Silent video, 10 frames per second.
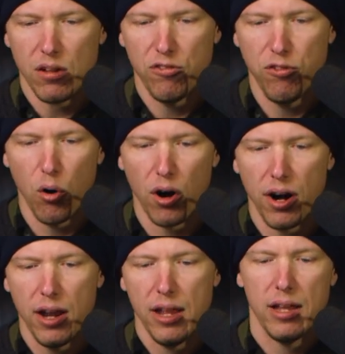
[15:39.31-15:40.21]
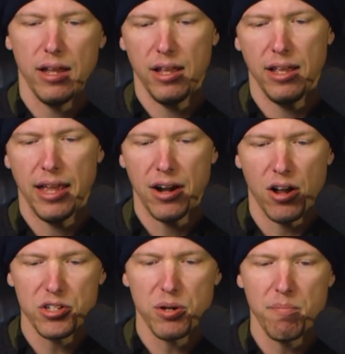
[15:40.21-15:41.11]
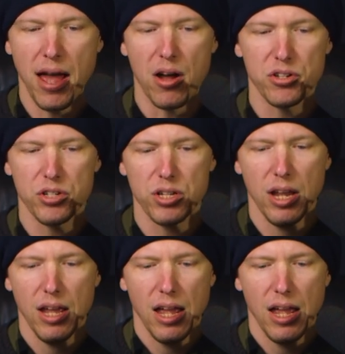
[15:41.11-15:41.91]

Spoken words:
for an awesome mouse,